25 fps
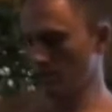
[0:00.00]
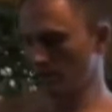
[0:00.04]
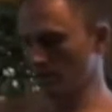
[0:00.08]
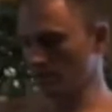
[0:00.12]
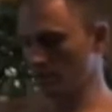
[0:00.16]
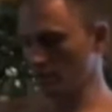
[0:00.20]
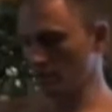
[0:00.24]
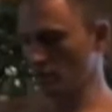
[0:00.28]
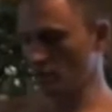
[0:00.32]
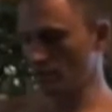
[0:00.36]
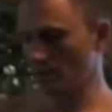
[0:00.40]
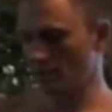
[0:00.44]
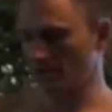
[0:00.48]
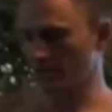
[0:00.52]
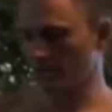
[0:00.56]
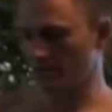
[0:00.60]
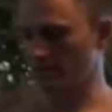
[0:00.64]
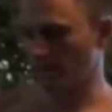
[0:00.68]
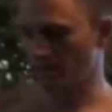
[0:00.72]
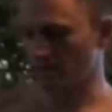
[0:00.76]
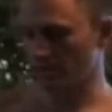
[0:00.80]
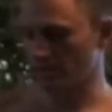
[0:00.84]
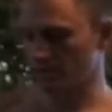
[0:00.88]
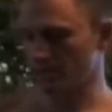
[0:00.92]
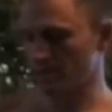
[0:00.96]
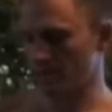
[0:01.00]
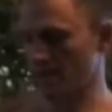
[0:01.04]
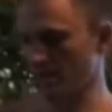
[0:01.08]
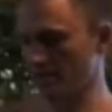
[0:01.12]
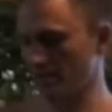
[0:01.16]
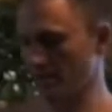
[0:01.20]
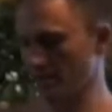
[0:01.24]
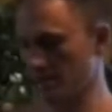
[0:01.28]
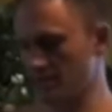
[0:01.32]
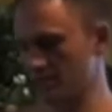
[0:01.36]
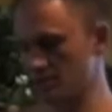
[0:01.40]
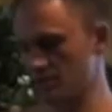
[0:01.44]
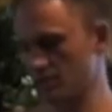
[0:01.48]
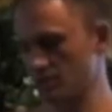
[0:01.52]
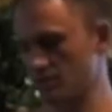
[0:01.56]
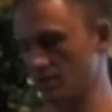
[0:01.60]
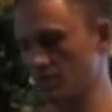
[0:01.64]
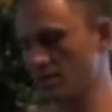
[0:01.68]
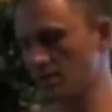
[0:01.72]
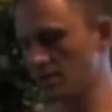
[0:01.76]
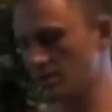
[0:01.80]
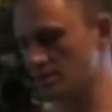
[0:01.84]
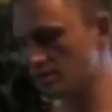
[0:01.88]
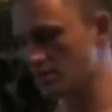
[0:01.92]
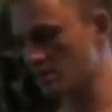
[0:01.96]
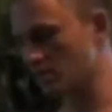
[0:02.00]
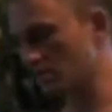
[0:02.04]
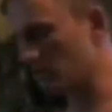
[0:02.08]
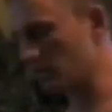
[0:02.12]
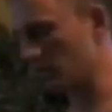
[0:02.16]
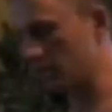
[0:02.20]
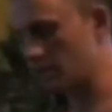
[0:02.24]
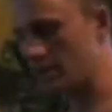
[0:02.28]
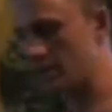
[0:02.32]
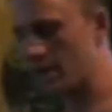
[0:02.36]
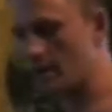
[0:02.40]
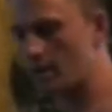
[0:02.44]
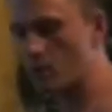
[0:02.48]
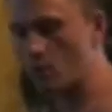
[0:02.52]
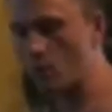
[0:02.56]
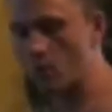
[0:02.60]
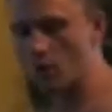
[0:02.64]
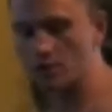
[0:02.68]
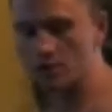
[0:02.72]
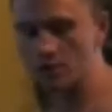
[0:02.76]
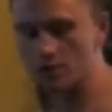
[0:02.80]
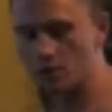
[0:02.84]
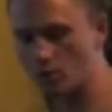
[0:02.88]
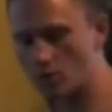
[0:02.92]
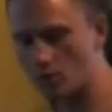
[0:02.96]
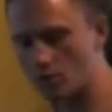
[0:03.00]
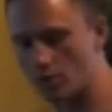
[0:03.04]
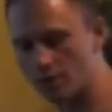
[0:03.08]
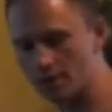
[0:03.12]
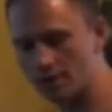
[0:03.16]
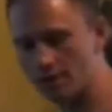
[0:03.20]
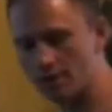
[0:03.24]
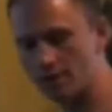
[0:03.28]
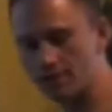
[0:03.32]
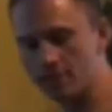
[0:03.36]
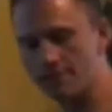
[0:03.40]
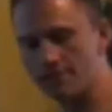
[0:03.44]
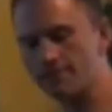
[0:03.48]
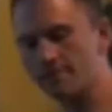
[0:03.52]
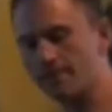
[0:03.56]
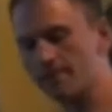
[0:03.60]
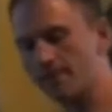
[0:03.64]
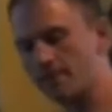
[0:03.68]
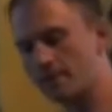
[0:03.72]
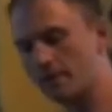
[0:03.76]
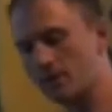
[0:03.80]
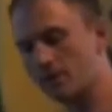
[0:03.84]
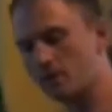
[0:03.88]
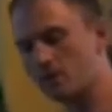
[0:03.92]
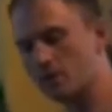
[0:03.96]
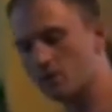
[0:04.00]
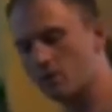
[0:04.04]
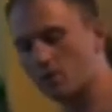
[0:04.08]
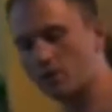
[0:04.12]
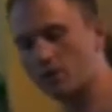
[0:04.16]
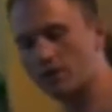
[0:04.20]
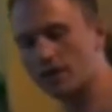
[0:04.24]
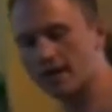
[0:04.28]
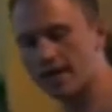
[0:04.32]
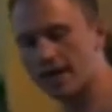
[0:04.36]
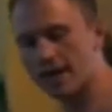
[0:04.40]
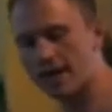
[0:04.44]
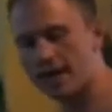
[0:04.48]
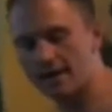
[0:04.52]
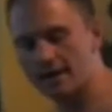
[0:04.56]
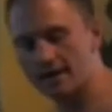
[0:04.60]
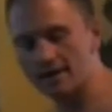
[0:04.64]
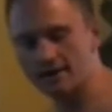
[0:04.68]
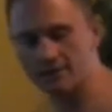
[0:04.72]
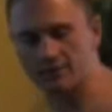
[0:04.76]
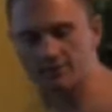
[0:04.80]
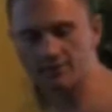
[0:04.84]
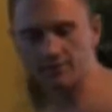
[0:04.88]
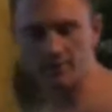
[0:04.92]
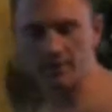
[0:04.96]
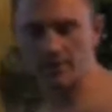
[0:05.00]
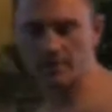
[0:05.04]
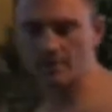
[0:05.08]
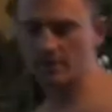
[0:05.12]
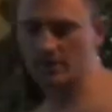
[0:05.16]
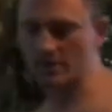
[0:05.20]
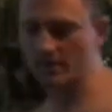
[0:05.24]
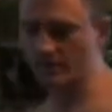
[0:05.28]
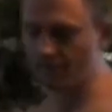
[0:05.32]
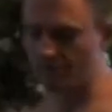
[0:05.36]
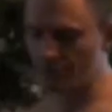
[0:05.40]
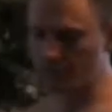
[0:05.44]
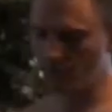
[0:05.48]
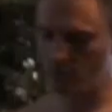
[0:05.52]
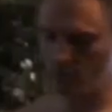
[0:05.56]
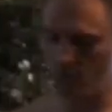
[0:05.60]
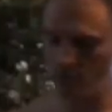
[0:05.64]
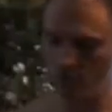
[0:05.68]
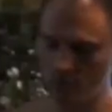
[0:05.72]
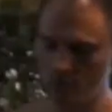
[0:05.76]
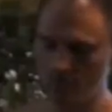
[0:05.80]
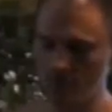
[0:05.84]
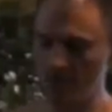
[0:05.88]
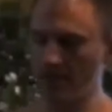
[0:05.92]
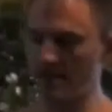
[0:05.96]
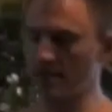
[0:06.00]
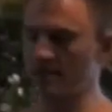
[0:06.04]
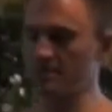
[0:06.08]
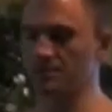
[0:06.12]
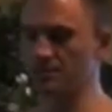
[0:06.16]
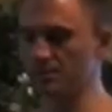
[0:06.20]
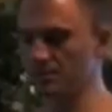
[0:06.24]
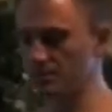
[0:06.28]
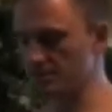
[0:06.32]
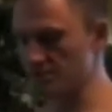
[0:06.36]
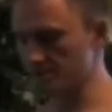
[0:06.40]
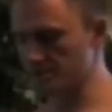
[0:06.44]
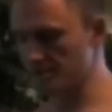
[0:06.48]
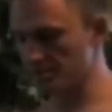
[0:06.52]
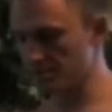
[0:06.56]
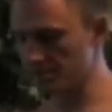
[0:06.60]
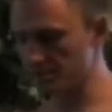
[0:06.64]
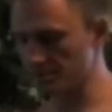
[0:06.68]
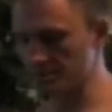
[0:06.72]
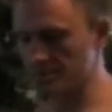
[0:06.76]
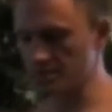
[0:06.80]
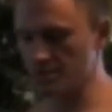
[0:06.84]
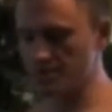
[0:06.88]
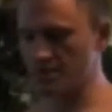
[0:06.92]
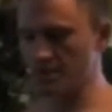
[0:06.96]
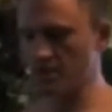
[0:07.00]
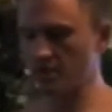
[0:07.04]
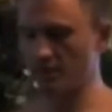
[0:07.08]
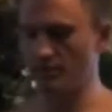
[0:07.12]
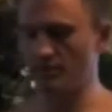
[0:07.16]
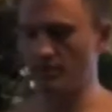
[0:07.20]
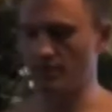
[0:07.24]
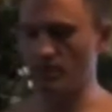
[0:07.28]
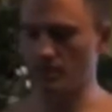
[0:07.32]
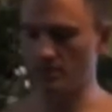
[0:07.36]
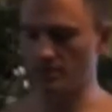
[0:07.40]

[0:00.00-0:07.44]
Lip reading: a little bit of balsamic. So certainly not 1 to 1. We're going to have maybe a few tablespoons of